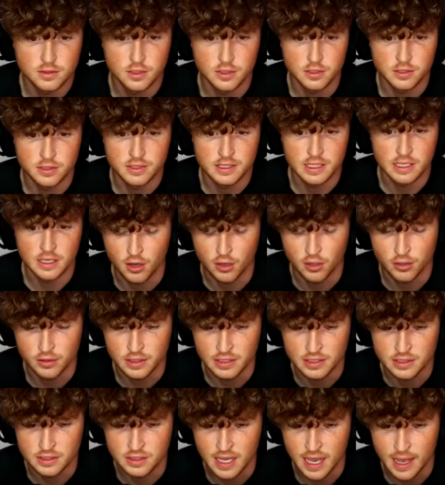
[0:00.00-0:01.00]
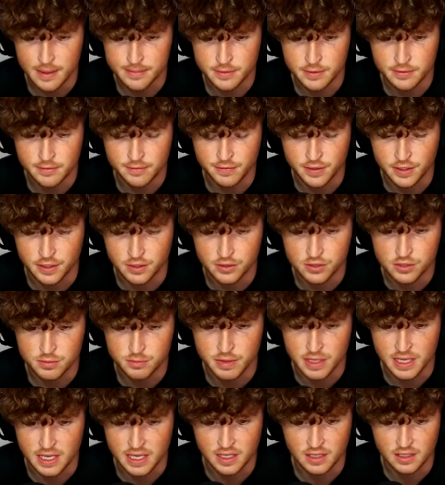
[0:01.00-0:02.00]
So you see all these Captain Fiddles
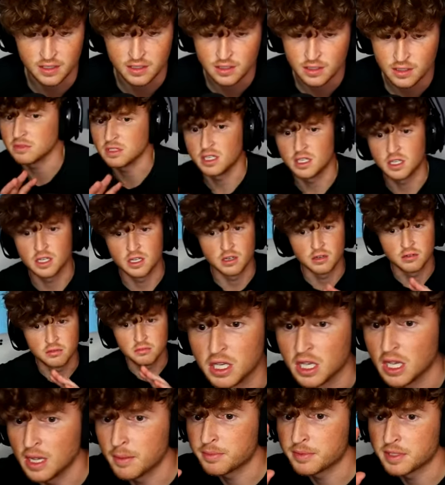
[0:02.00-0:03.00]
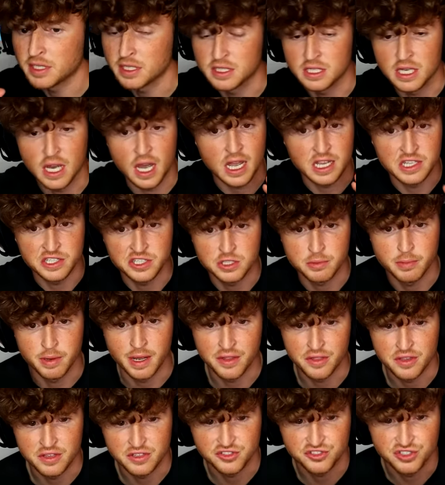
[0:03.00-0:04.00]
being, you know, hypnotized
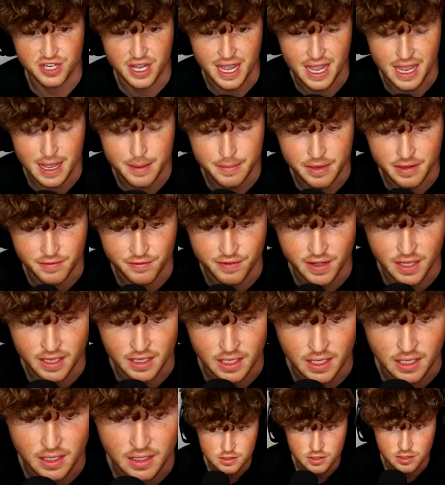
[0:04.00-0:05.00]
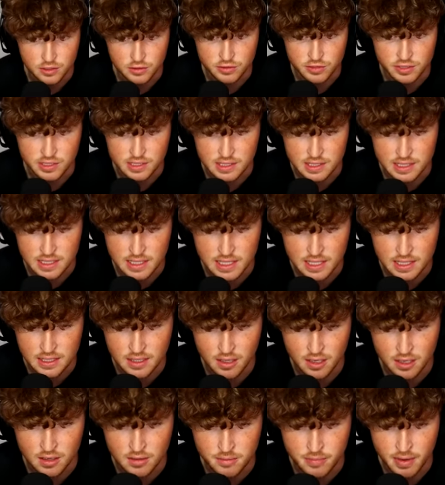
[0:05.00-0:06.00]
by this Tammy fella. So you sneak
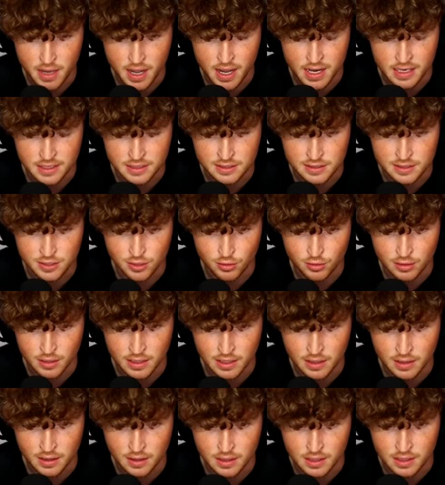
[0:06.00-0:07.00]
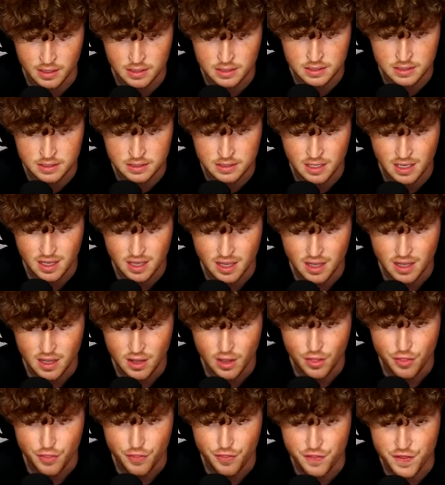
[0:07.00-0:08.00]
on by during this.
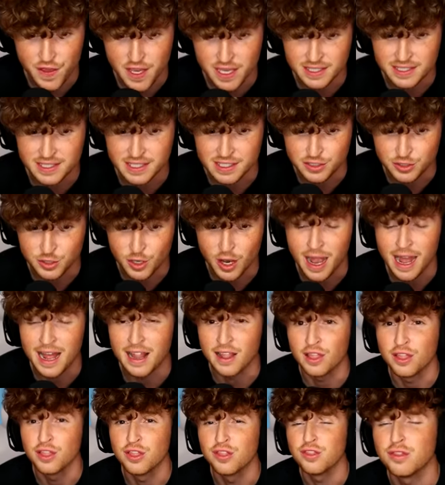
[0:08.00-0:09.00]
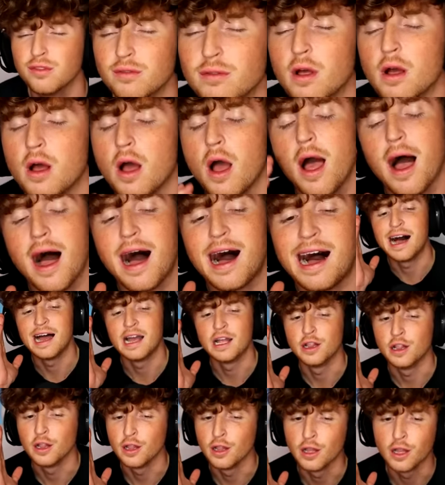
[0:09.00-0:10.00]
This is, I, I
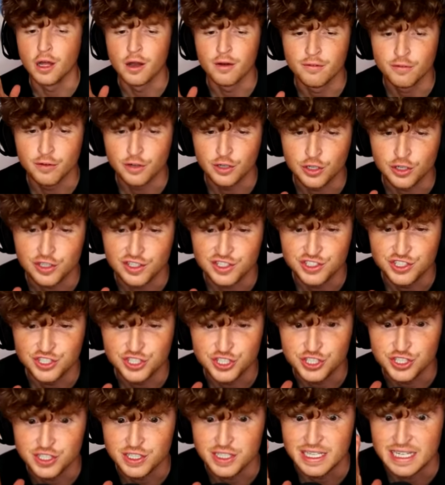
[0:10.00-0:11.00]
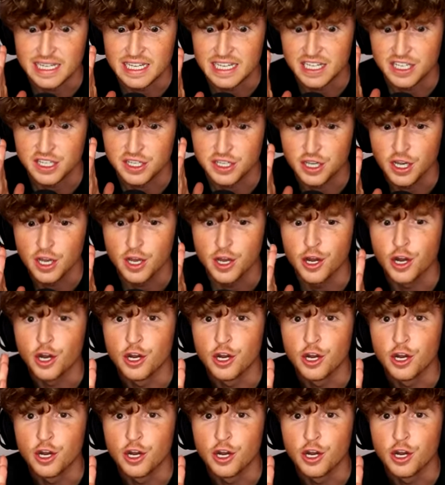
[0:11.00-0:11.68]
love a good sneak.